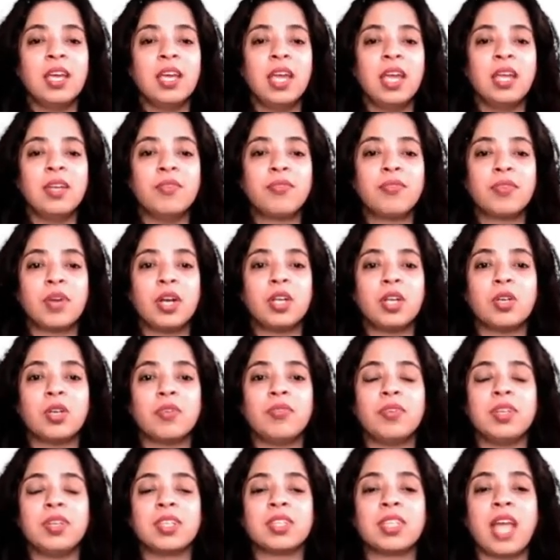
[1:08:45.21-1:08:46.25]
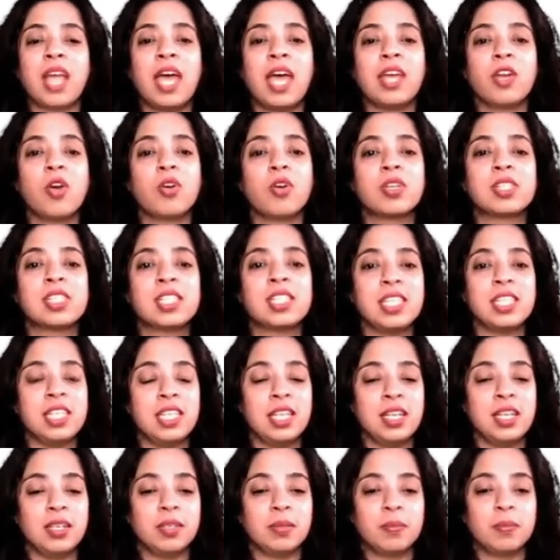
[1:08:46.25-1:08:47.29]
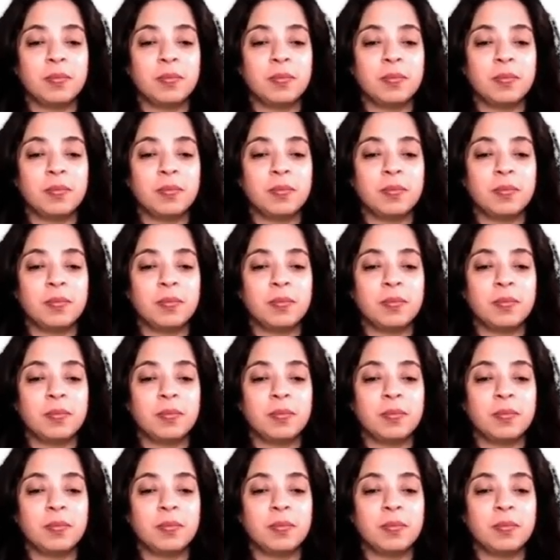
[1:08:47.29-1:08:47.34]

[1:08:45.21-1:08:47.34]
in front of it thyroxine